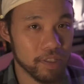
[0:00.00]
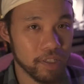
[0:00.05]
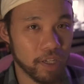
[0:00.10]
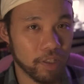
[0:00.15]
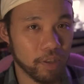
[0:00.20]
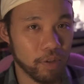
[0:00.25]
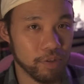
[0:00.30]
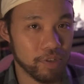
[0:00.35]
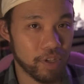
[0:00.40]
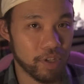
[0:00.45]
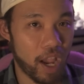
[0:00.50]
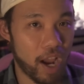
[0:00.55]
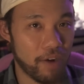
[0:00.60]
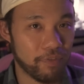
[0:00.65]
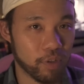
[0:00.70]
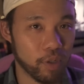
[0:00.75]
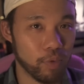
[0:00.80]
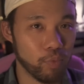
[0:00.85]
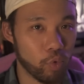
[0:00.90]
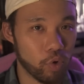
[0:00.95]
like those
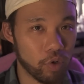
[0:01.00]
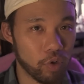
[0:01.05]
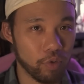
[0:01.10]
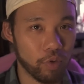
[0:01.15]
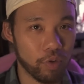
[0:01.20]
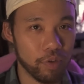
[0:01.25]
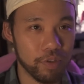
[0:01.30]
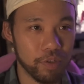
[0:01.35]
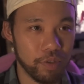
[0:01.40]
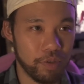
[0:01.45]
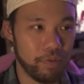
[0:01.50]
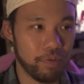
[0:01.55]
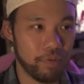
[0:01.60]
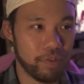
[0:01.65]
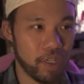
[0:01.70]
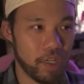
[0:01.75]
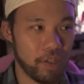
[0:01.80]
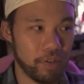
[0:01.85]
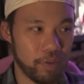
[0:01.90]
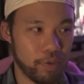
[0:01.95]
African warlords who
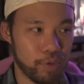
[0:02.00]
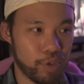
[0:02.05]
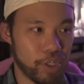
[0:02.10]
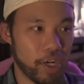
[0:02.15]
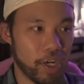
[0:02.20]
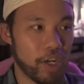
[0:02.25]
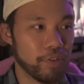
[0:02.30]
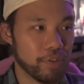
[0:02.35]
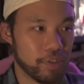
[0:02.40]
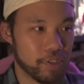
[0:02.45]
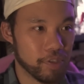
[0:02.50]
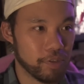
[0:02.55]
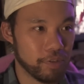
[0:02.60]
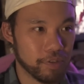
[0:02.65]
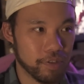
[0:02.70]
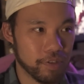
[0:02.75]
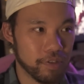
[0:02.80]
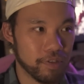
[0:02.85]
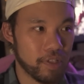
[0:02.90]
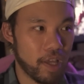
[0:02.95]
tell their child
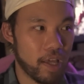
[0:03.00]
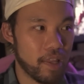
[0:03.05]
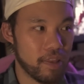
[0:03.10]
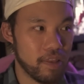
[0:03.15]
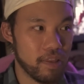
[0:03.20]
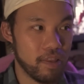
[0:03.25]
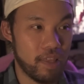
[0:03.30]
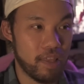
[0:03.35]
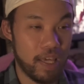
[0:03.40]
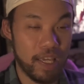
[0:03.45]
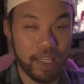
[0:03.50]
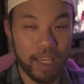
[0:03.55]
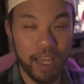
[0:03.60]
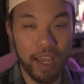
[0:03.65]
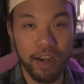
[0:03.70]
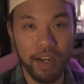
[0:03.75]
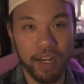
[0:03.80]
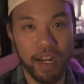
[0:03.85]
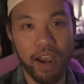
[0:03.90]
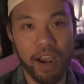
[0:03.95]
soldiers that they
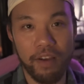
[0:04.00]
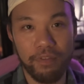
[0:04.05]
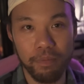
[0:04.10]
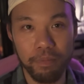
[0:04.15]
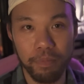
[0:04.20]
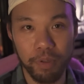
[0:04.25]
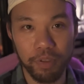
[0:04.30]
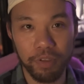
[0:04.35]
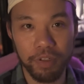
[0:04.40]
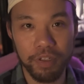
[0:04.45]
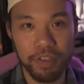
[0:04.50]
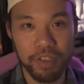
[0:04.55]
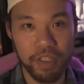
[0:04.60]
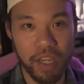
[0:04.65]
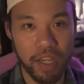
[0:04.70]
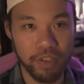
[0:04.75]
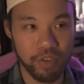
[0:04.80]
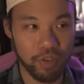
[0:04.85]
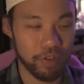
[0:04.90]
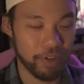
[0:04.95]
can't die from bullets
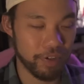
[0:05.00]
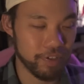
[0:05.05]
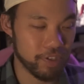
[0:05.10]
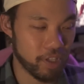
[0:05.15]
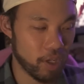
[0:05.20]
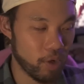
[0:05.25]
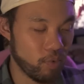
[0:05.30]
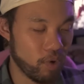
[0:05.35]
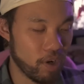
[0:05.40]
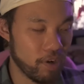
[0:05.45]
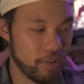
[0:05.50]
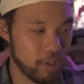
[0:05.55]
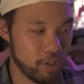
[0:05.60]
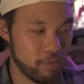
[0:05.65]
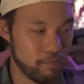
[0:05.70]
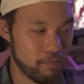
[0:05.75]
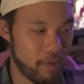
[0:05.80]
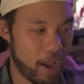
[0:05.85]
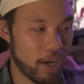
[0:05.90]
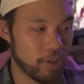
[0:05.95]
as long as they wear
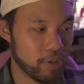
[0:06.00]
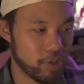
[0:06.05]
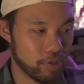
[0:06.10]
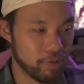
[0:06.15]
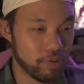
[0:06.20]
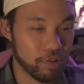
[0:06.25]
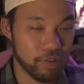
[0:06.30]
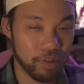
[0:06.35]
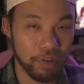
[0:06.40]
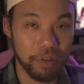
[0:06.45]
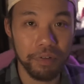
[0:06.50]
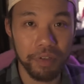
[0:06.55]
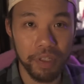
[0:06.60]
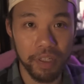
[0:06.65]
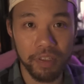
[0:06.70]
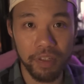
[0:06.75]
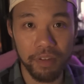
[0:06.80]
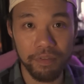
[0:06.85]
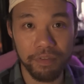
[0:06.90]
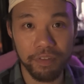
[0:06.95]
this magical
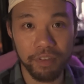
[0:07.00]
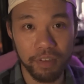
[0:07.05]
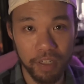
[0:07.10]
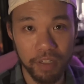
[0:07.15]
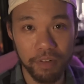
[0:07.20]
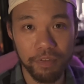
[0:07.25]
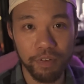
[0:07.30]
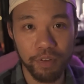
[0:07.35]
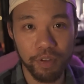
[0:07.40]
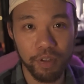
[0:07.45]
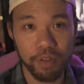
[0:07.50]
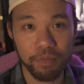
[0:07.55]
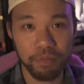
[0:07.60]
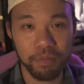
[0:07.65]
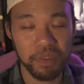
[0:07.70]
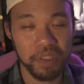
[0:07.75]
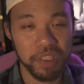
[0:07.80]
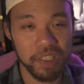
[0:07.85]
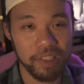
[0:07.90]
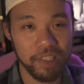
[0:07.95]
clothing they've created for
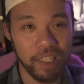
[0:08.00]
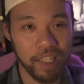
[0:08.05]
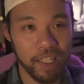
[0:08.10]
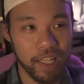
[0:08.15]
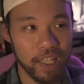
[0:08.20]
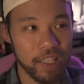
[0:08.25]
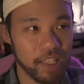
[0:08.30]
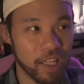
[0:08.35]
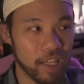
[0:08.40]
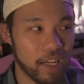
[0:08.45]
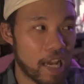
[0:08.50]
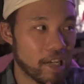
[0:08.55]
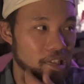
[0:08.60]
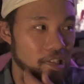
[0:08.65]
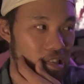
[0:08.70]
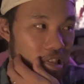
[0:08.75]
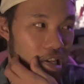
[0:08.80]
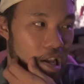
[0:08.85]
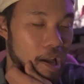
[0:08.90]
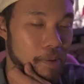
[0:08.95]
them. Yeah, that, that
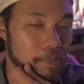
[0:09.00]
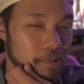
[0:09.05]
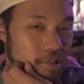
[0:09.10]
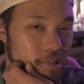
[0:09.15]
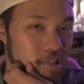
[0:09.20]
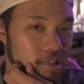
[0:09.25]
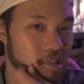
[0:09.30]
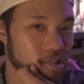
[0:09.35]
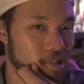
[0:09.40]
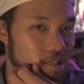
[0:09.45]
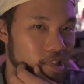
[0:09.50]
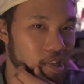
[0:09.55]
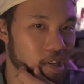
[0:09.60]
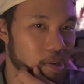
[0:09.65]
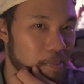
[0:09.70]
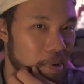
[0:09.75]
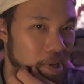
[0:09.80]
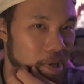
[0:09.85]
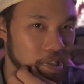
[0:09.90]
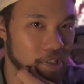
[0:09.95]
actually happens. It's kind
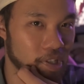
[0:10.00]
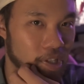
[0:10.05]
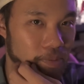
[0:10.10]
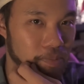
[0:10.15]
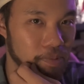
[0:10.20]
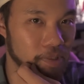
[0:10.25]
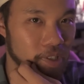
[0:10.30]
of messed up.